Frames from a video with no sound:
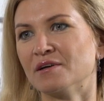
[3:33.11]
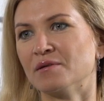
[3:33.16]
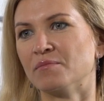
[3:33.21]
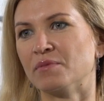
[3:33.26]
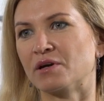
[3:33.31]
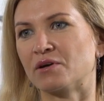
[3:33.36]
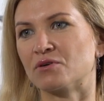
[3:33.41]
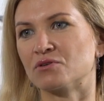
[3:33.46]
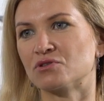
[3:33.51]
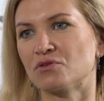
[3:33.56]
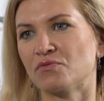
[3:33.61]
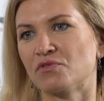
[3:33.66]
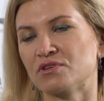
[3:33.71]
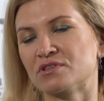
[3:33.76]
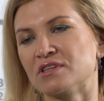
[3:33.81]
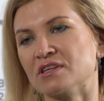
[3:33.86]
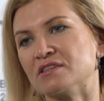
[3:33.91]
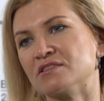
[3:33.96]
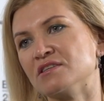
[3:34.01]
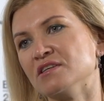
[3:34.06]
because
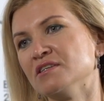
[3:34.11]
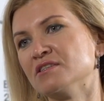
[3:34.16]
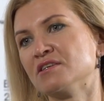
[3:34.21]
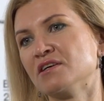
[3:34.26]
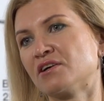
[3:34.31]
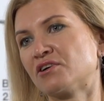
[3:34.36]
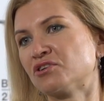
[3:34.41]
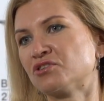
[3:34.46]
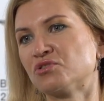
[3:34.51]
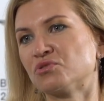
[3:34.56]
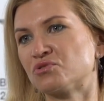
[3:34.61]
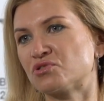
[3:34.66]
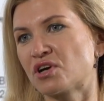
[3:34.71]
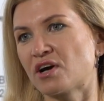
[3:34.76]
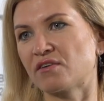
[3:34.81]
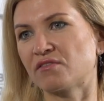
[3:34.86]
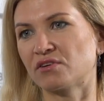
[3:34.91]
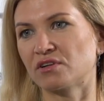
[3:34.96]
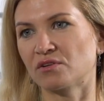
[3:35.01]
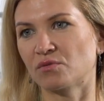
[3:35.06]
obviously it's easier to
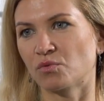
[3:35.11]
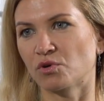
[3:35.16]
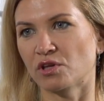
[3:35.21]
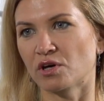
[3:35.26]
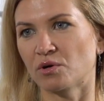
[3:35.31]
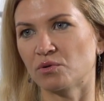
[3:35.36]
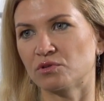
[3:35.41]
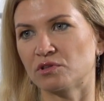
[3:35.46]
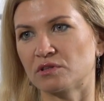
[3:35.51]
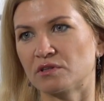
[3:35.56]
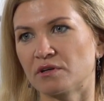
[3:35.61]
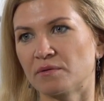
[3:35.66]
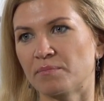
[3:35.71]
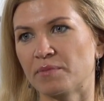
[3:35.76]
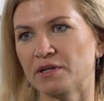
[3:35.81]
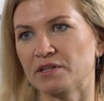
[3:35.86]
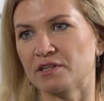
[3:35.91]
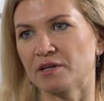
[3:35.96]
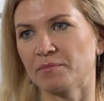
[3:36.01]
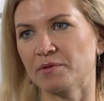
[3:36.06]
travel without the
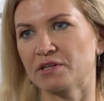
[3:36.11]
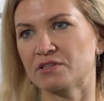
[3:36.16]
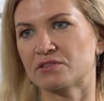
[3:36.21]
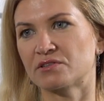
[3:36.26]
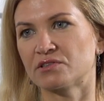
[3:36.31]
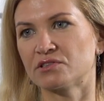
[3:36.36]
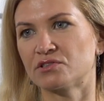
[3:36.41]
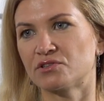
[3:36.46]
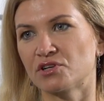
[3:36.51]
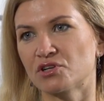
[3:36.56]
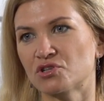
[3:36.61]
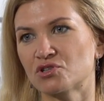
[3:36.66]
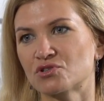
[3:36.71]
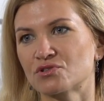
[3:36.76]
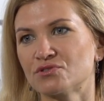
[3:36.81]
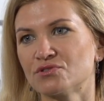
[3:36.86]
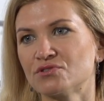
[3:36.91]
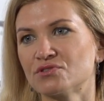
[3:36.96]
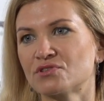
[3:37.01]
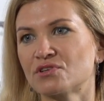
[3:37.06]
pandemic's
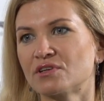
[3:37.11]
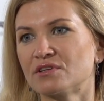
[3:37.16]
restrictions,